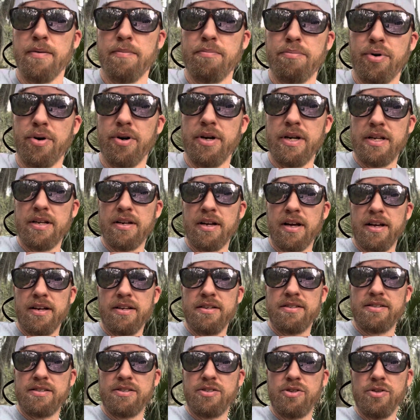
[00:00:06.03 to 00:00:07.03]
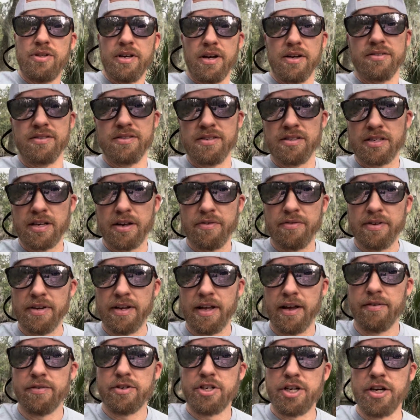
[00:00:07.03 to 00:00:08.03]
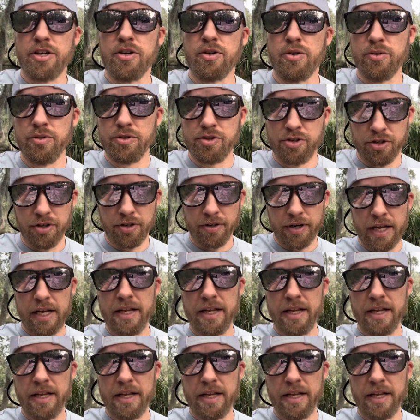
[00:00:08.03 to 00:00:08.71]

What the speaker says: pretty nice 2007 FJ Cruiser.